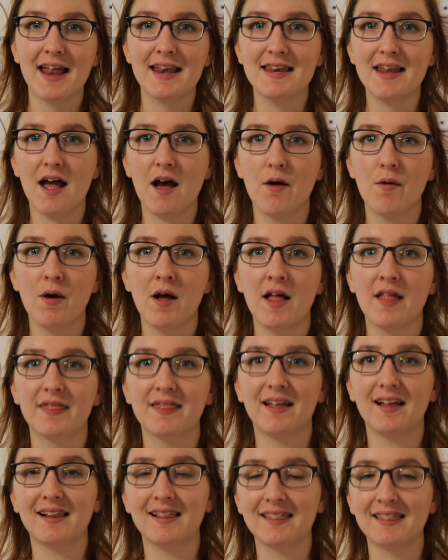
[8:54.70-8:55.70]
Now,
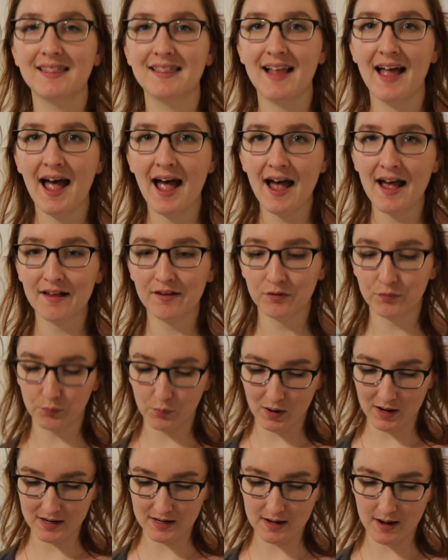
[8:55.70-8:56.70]
the last
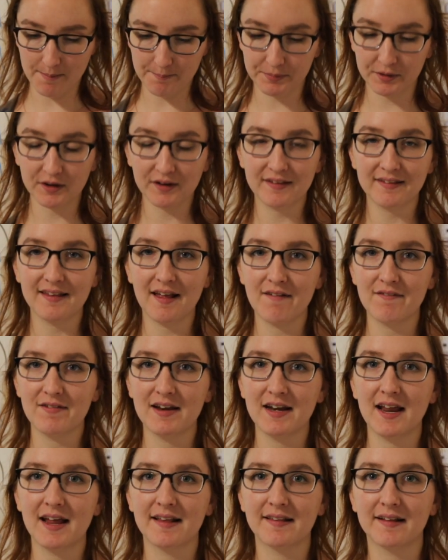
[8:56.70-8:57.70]
one, number
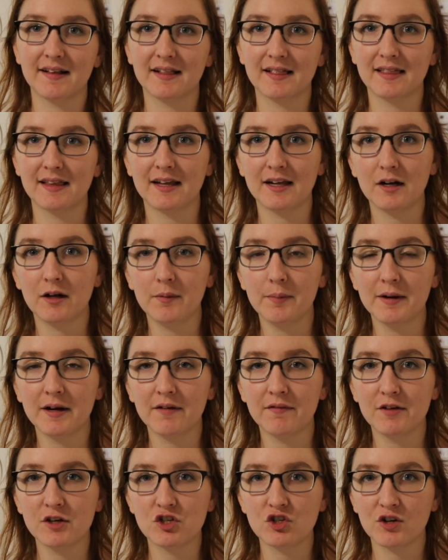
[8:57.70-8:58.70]
7, is a little bit
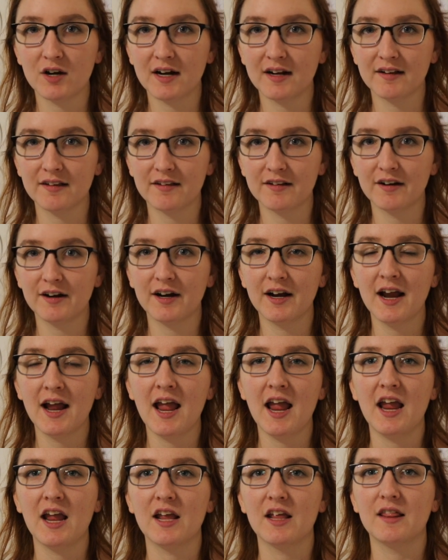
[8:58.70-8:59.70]
of a trickster.
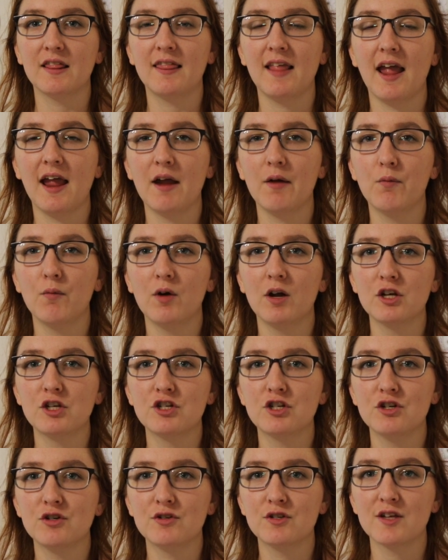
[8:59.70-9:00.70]
They
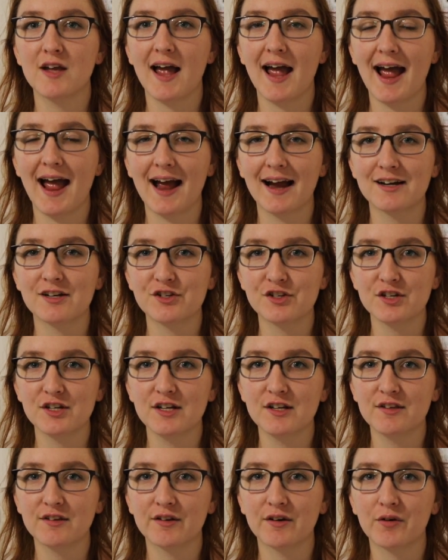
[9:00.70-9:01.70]
want you to
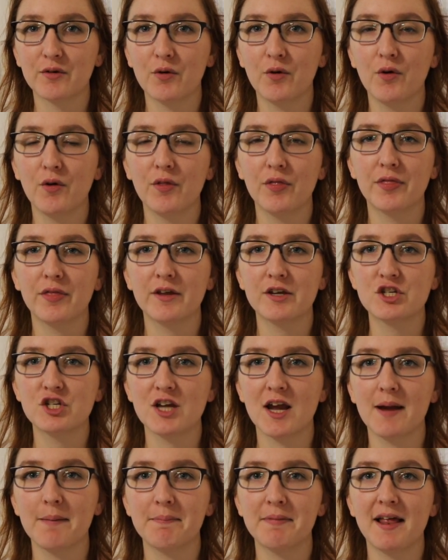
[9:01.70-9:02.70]
actually circle the
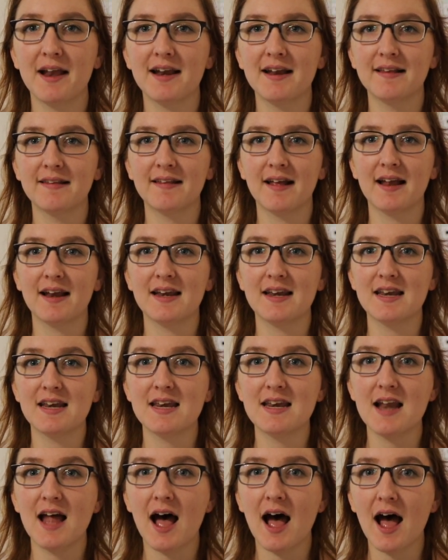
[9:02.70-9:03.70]
shape that is
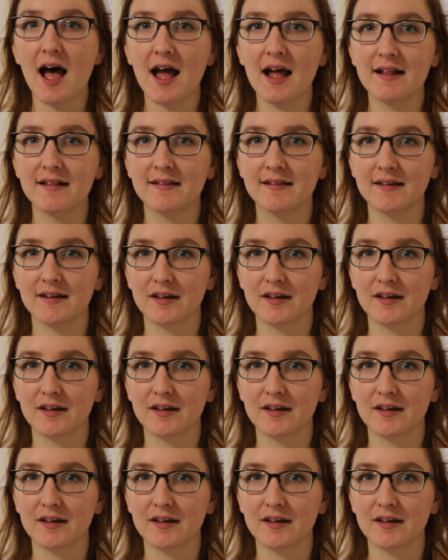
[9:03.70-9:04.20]
not